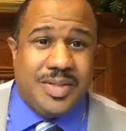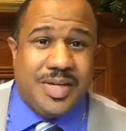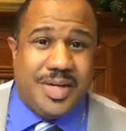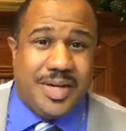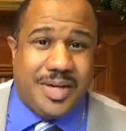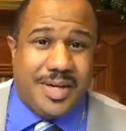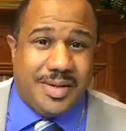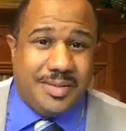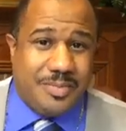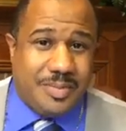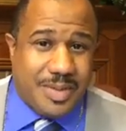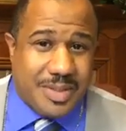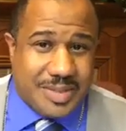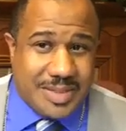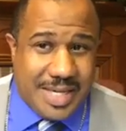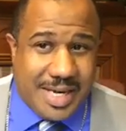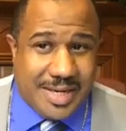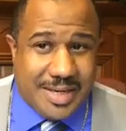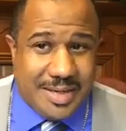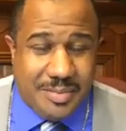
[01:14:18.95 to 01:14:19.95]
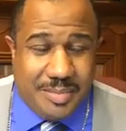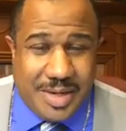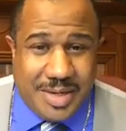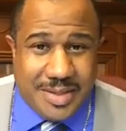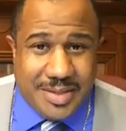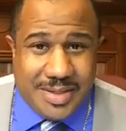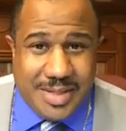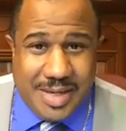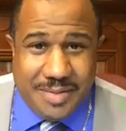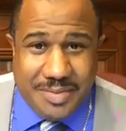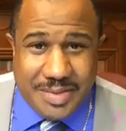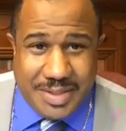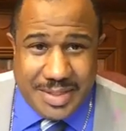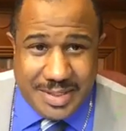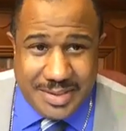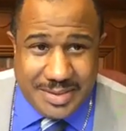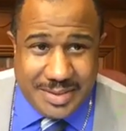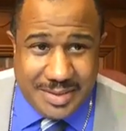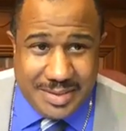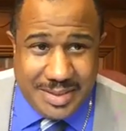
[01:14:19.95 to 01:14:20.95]
Um, we're excited about the
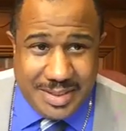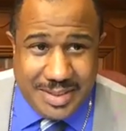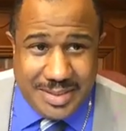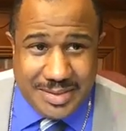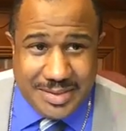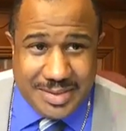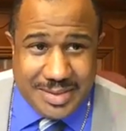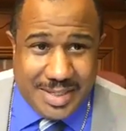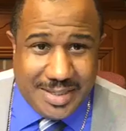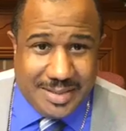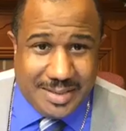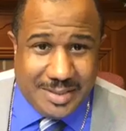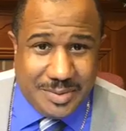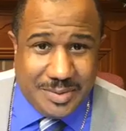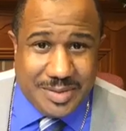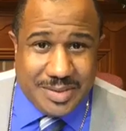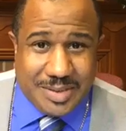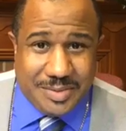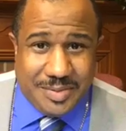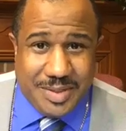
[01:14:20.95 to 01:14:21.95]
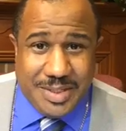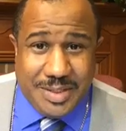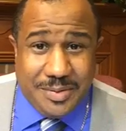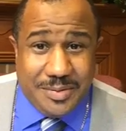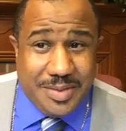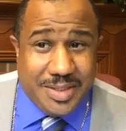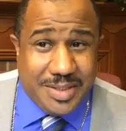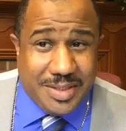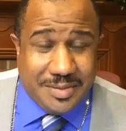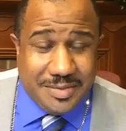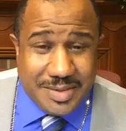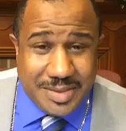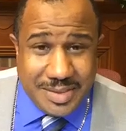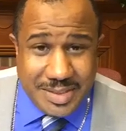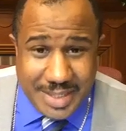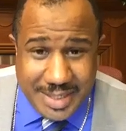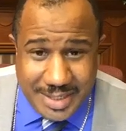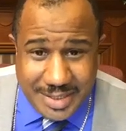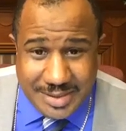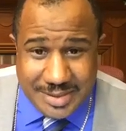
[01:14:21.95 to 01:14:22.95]
convocation in St. Louis, a reunion of the
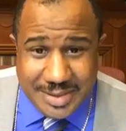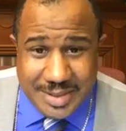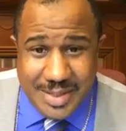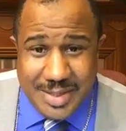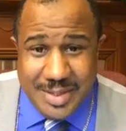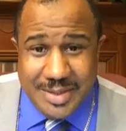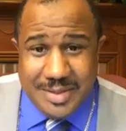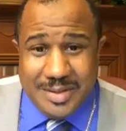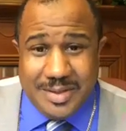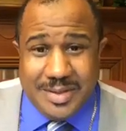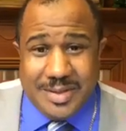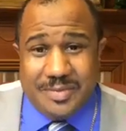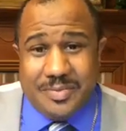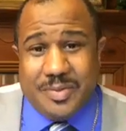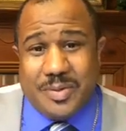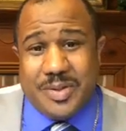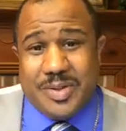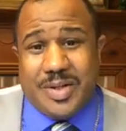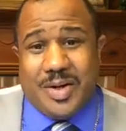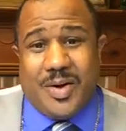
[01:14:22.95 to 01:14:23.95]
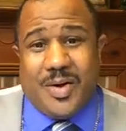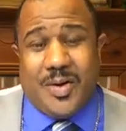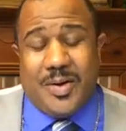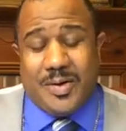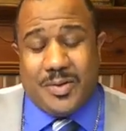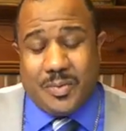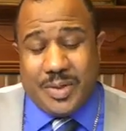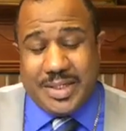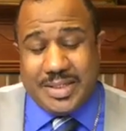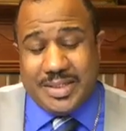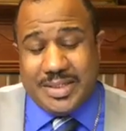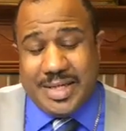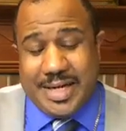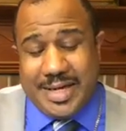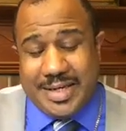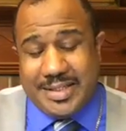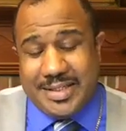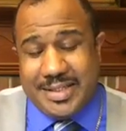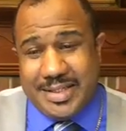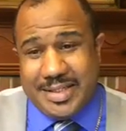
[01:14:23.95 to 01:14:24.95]
saints. Looking forward to all of what
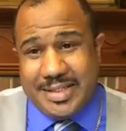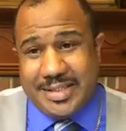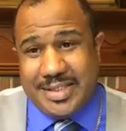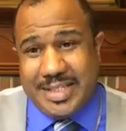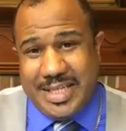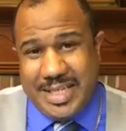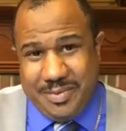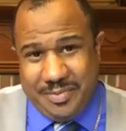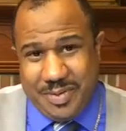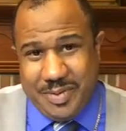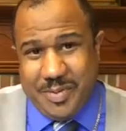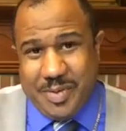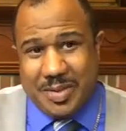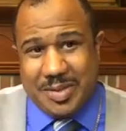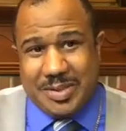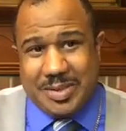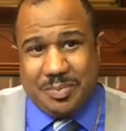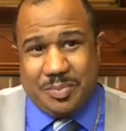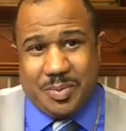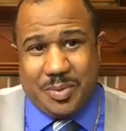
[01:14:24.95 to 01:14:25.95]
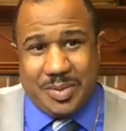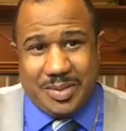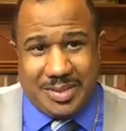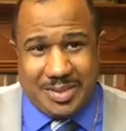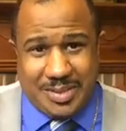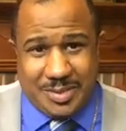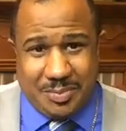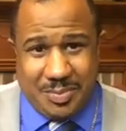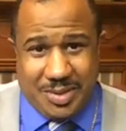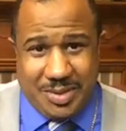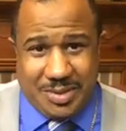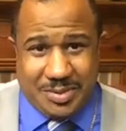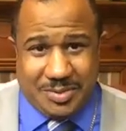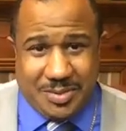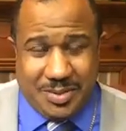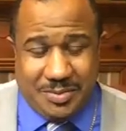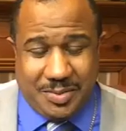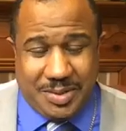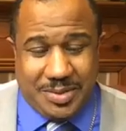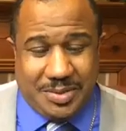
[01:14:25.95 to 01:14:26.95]
God does. If you want to support this
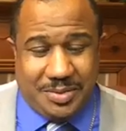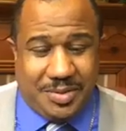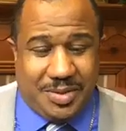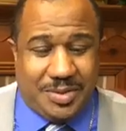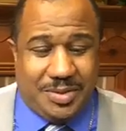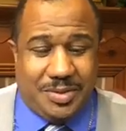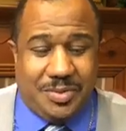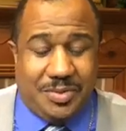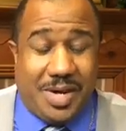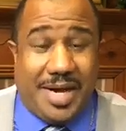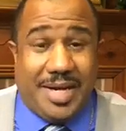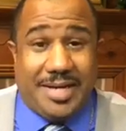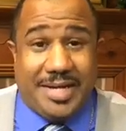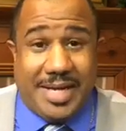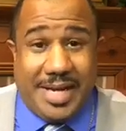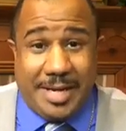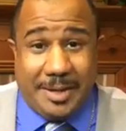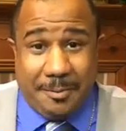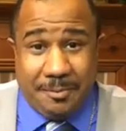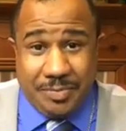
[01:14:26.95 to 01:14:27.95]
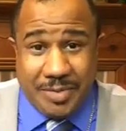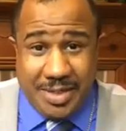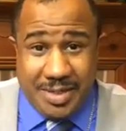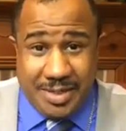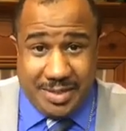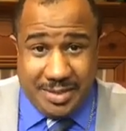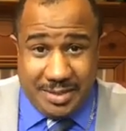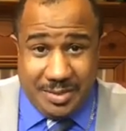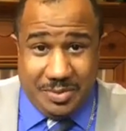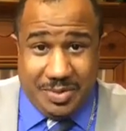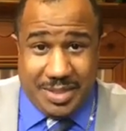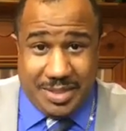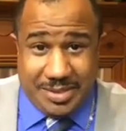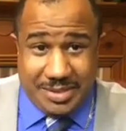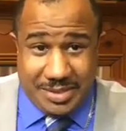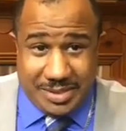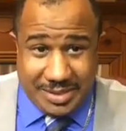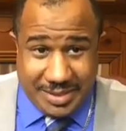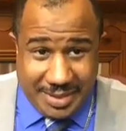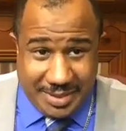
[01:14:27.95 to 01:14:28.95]
ministry, what you can do right now, you can
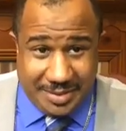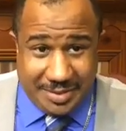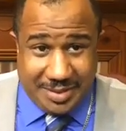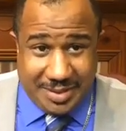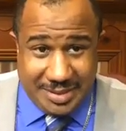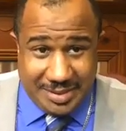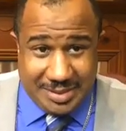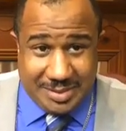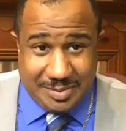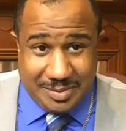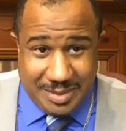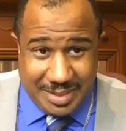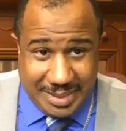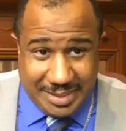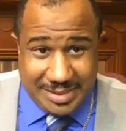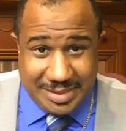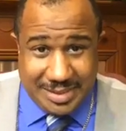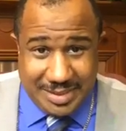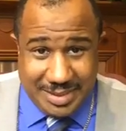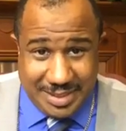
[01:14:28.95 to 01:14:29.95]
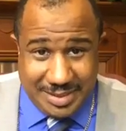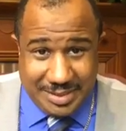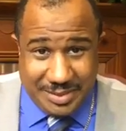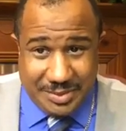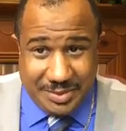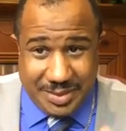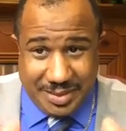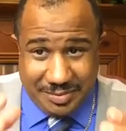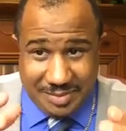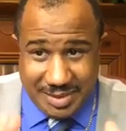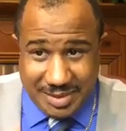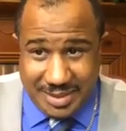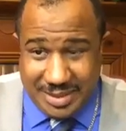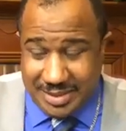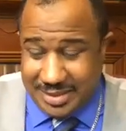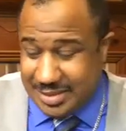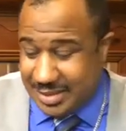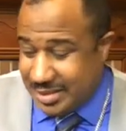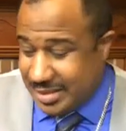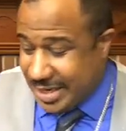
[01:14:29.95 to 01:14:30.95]
share this lesson that you have
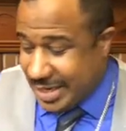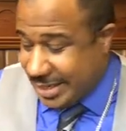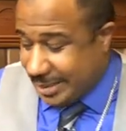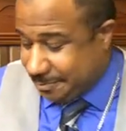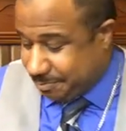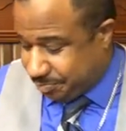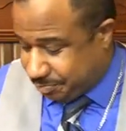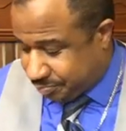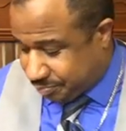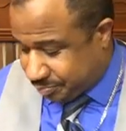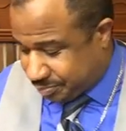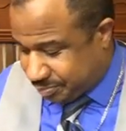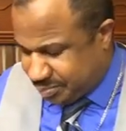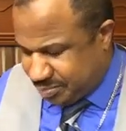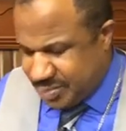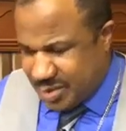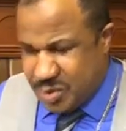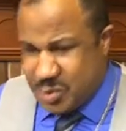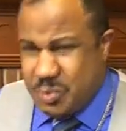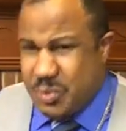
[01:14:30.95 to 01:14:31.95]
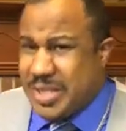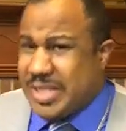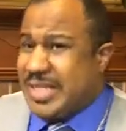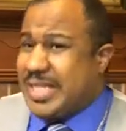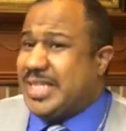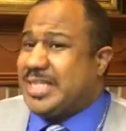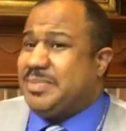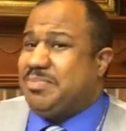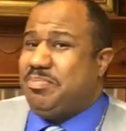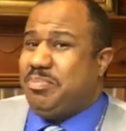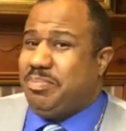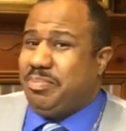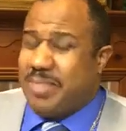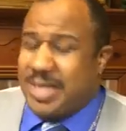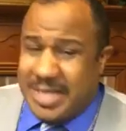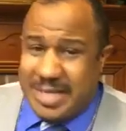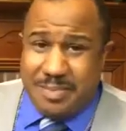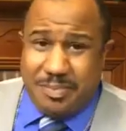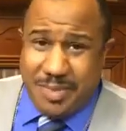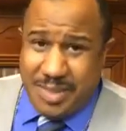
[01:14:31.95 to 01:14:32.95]
seen tonight with as
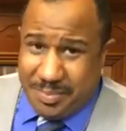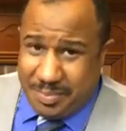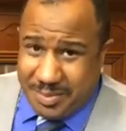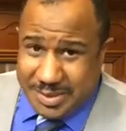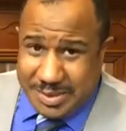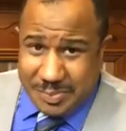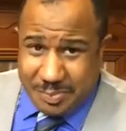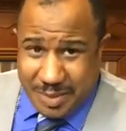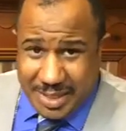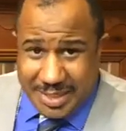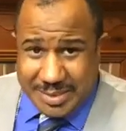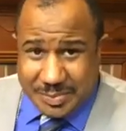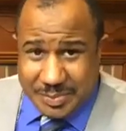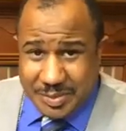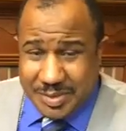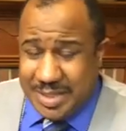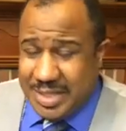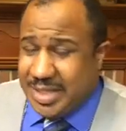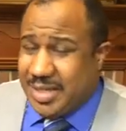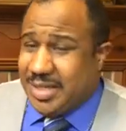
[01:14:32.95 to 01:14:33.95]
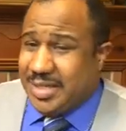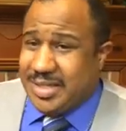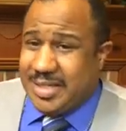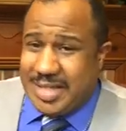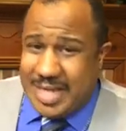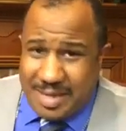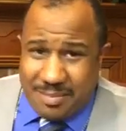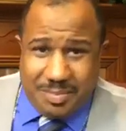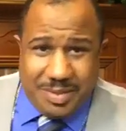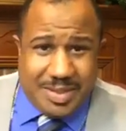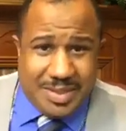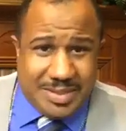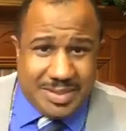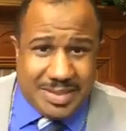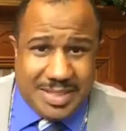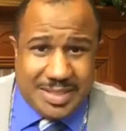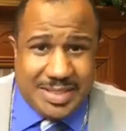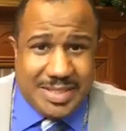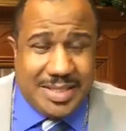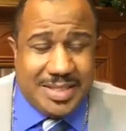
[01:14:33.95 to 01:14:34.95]
many people as possible, not because
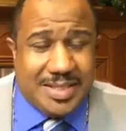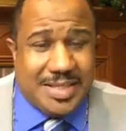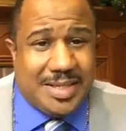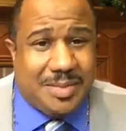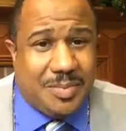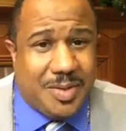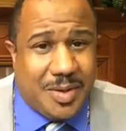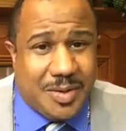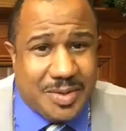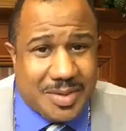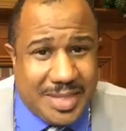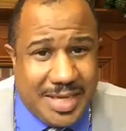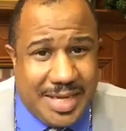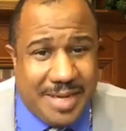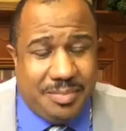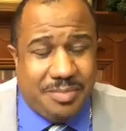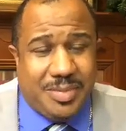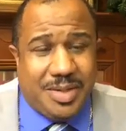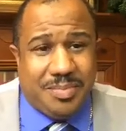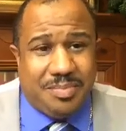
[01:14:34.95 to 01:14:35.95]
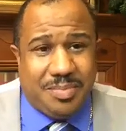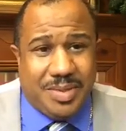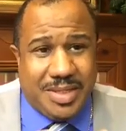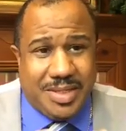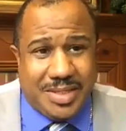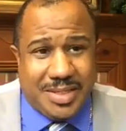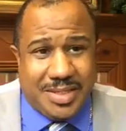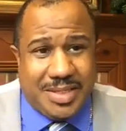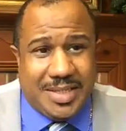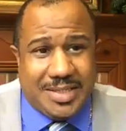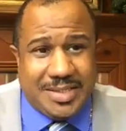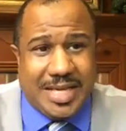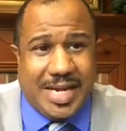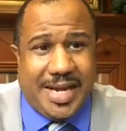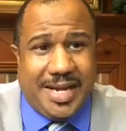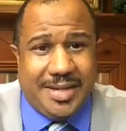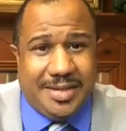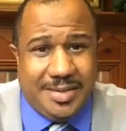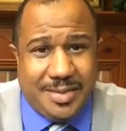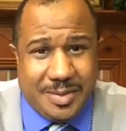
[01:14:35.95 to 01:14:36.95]
I think that I'm all of that, but because
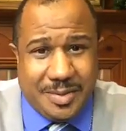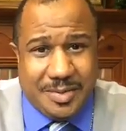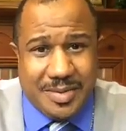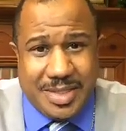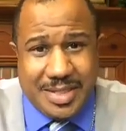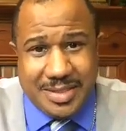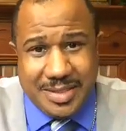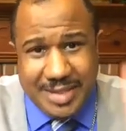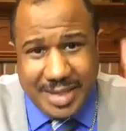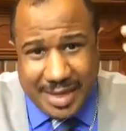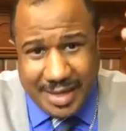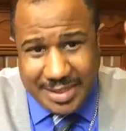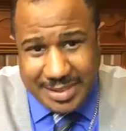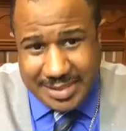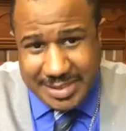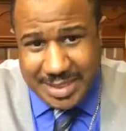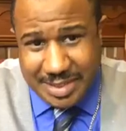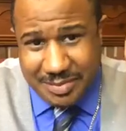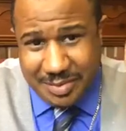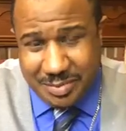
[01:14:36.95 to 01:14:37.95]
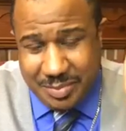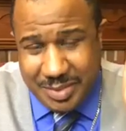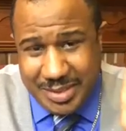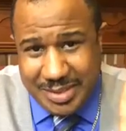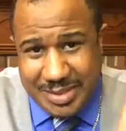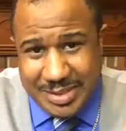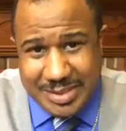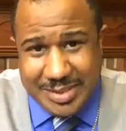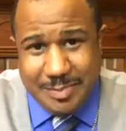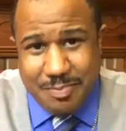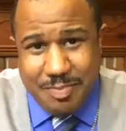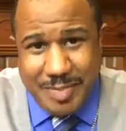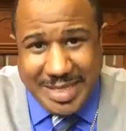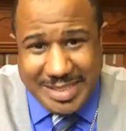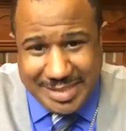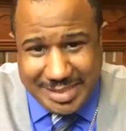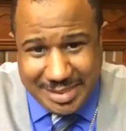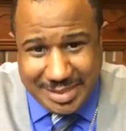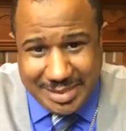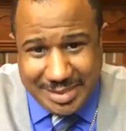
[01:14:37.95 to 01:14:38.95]
I know that God has given me this
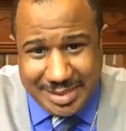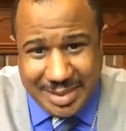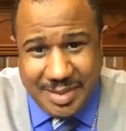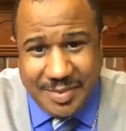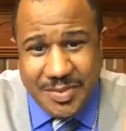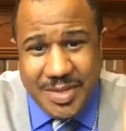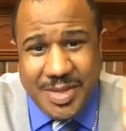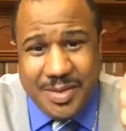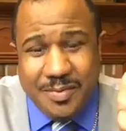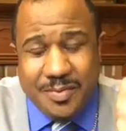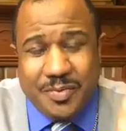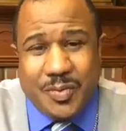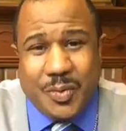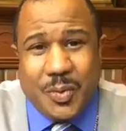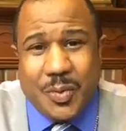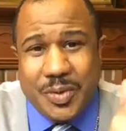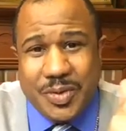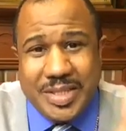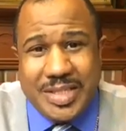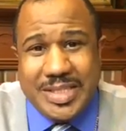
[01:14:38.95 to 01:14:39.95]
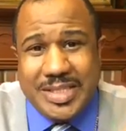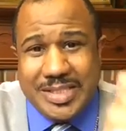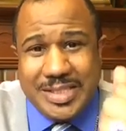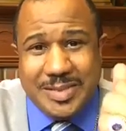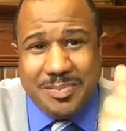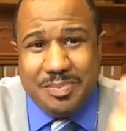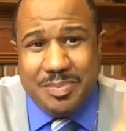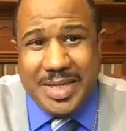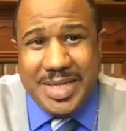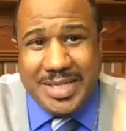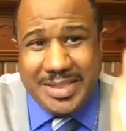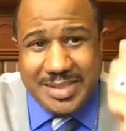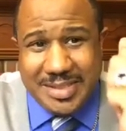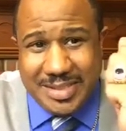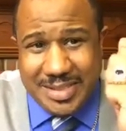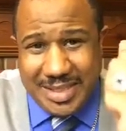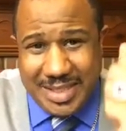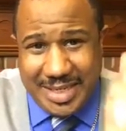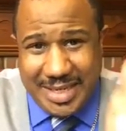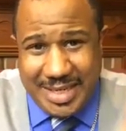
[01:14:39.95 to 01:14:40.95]
message for this
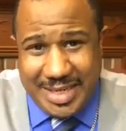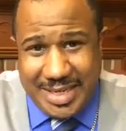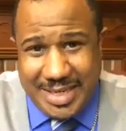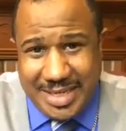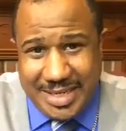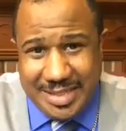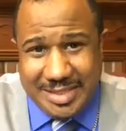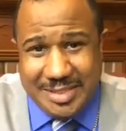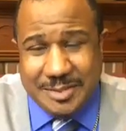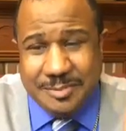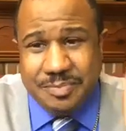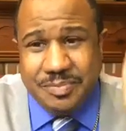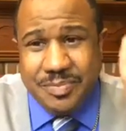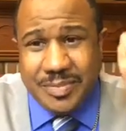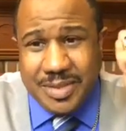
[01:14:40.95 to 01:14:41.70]
mess age.